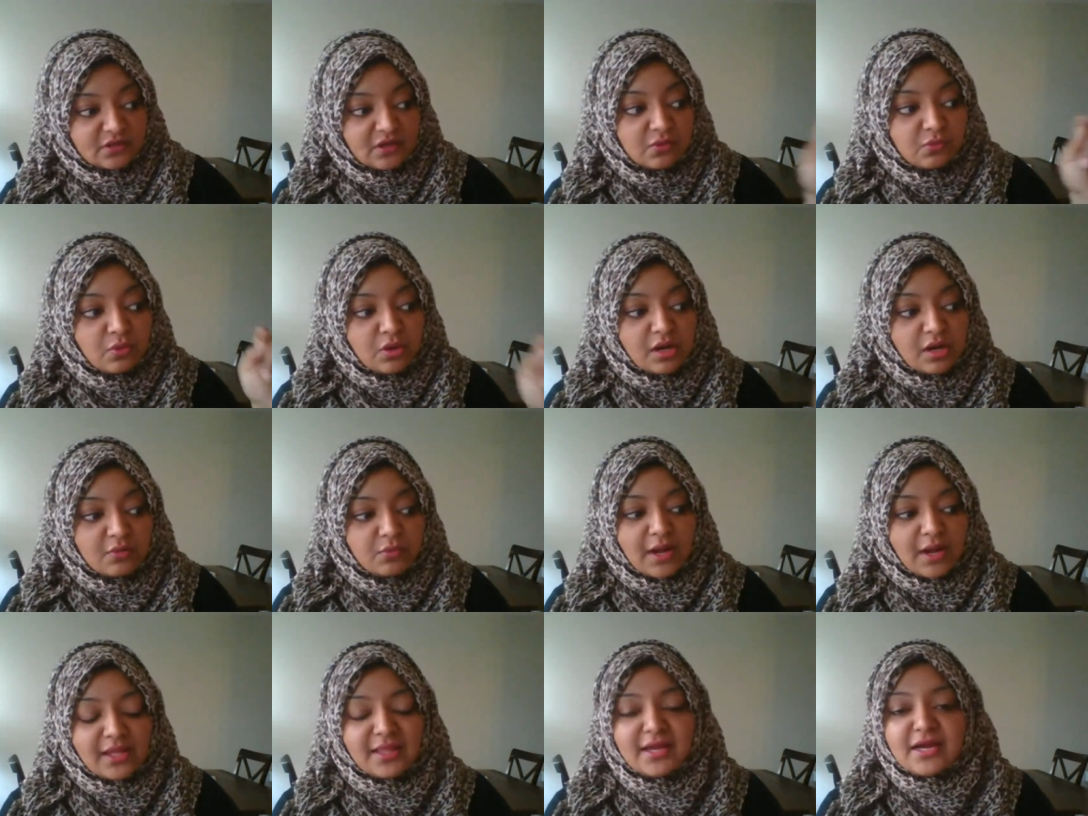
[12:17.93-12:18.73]

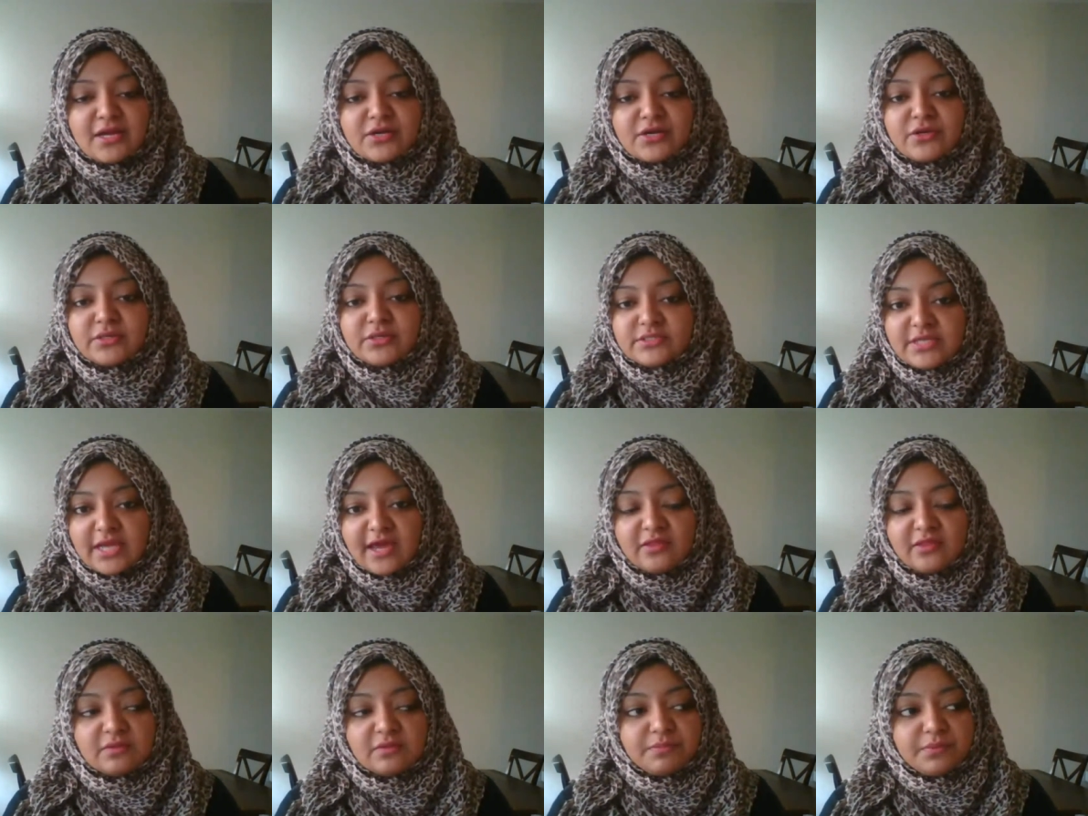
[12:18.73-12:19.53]
while I
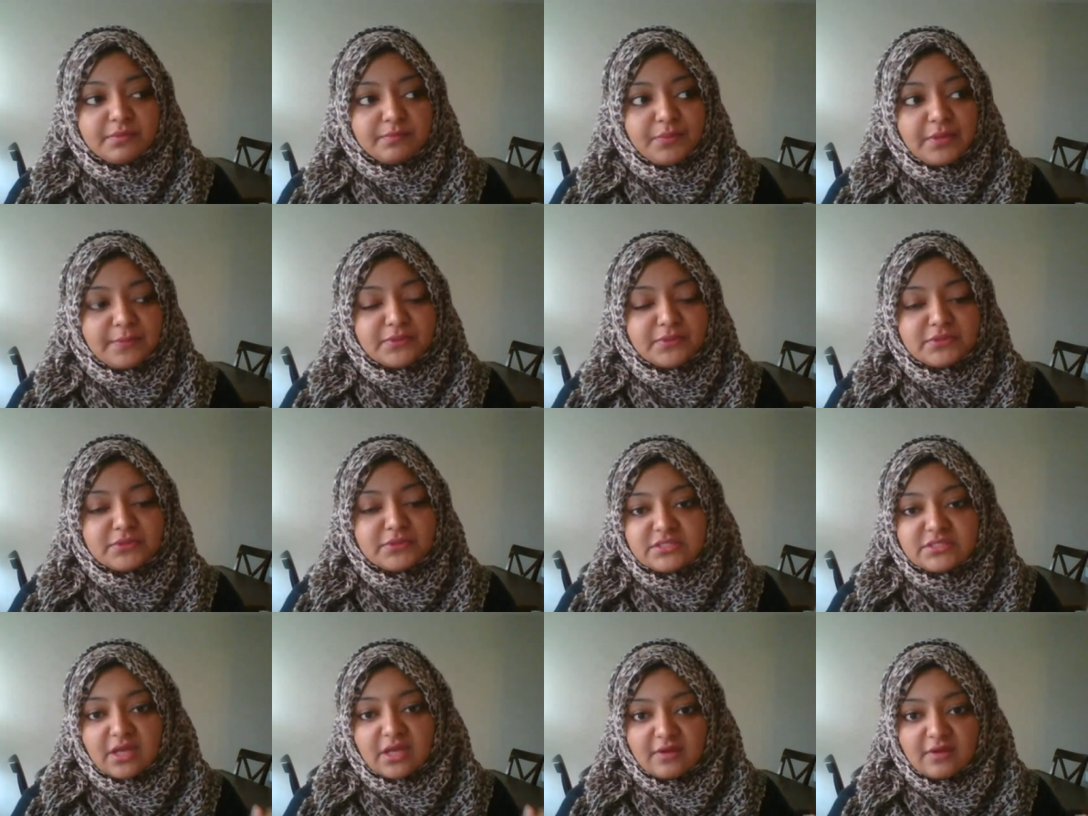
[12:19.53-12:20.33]
understand people's
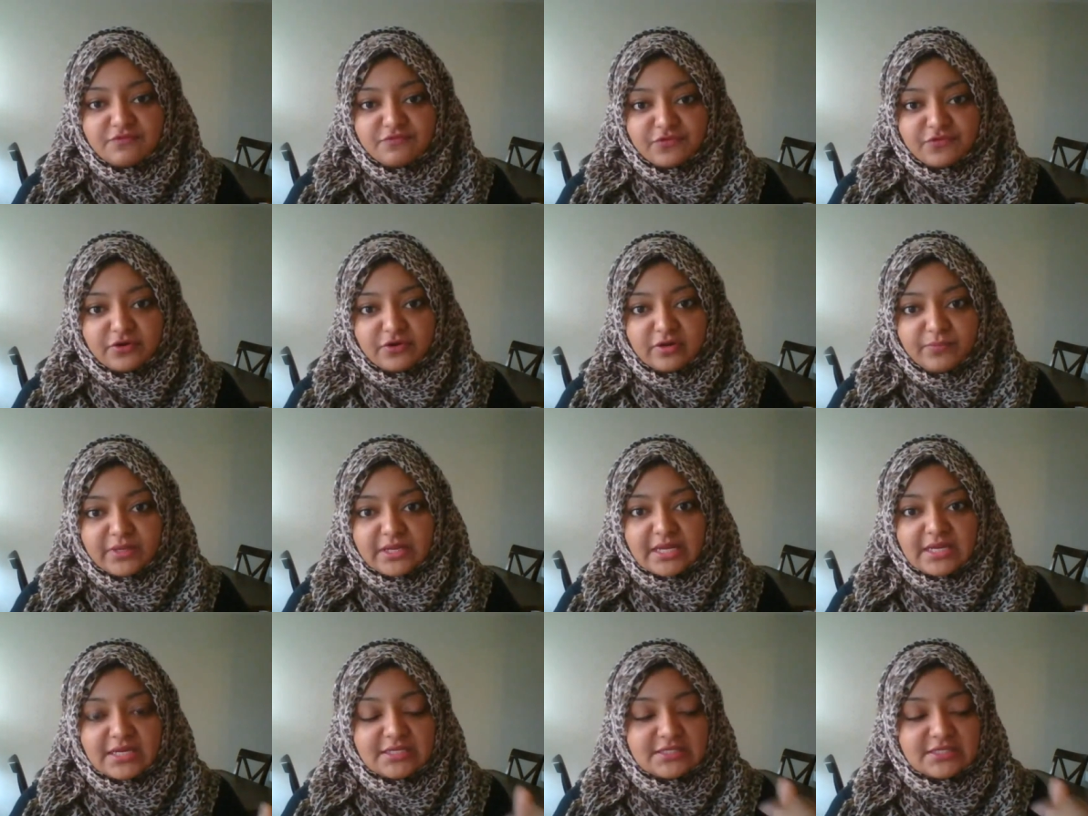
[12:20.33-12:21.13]
discomfort,
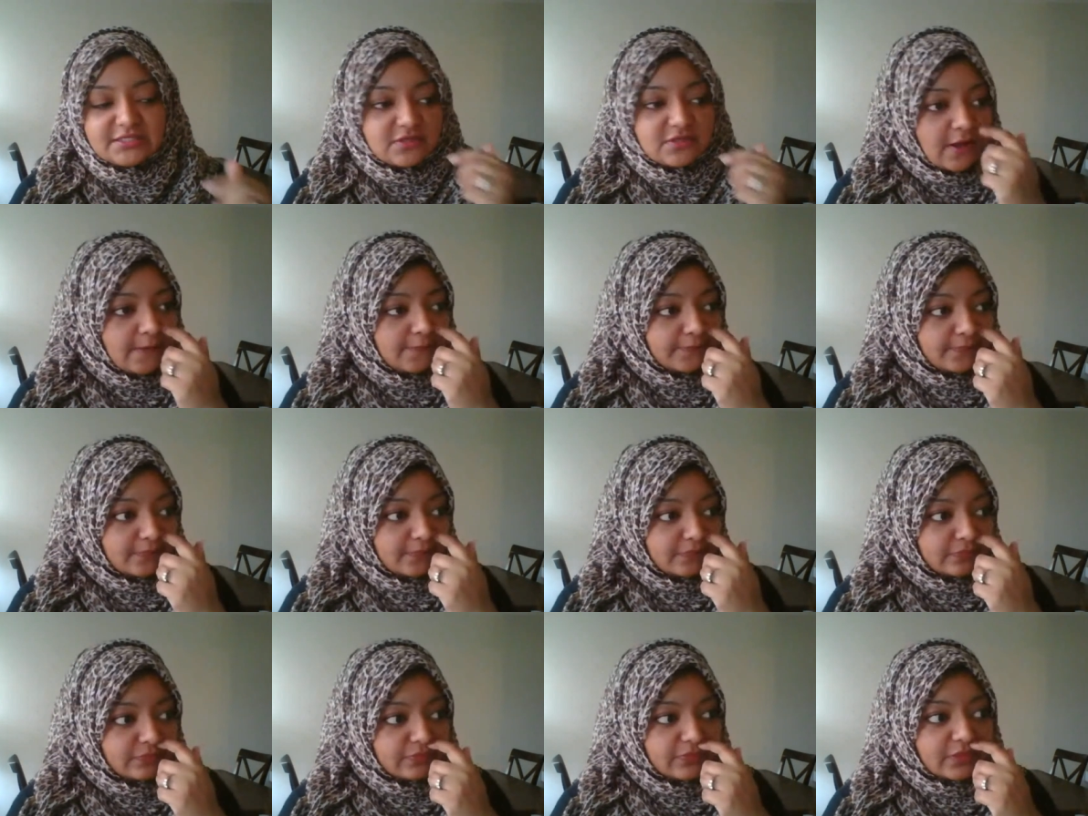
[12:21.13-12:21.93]
because
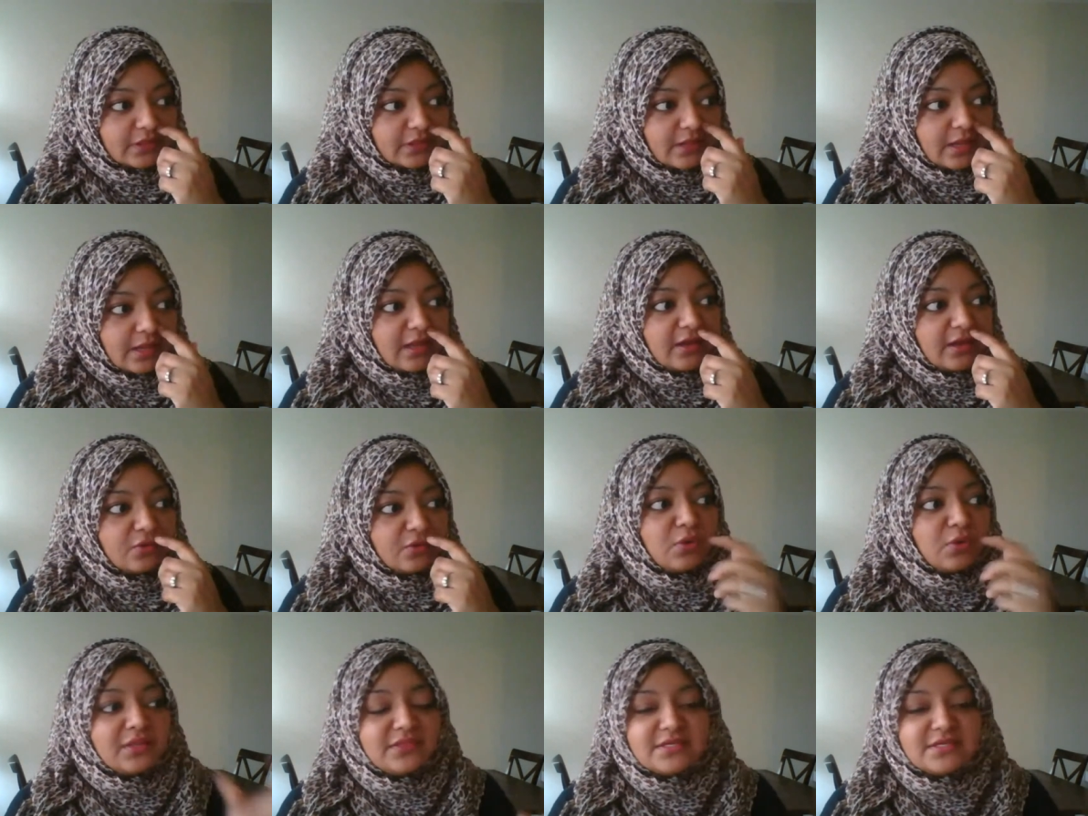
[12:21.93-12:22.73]

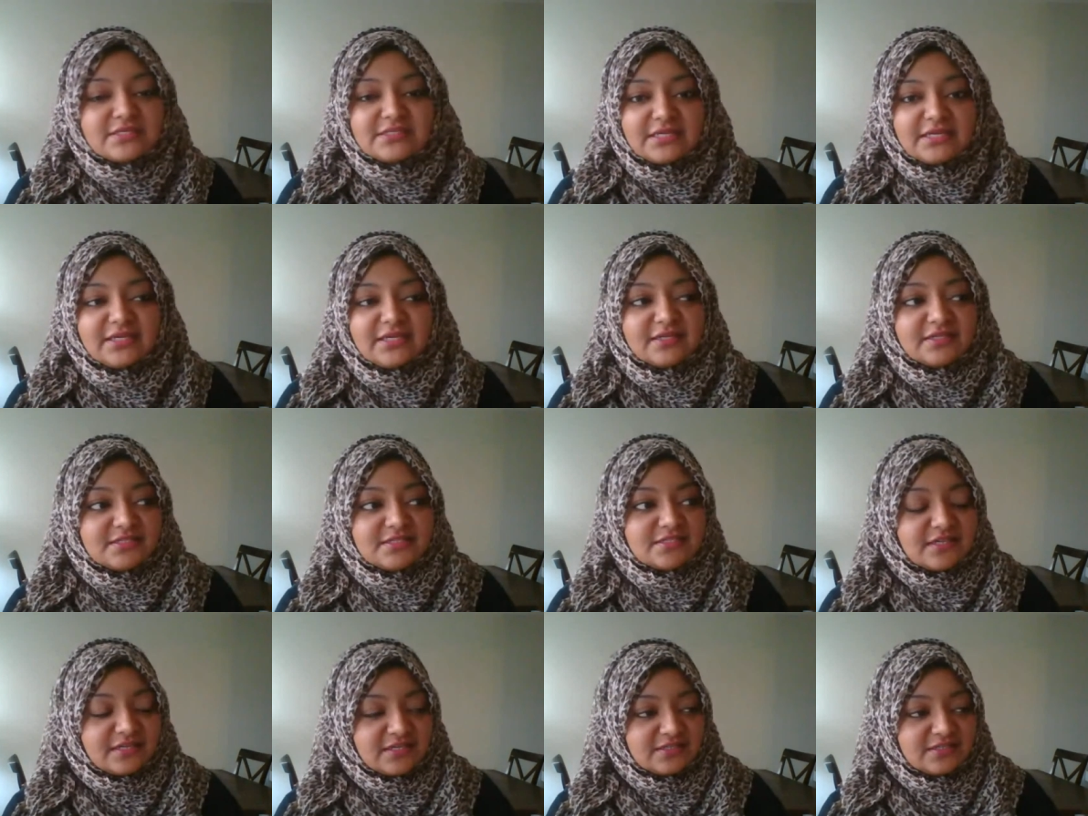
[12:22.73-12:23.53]
what this is,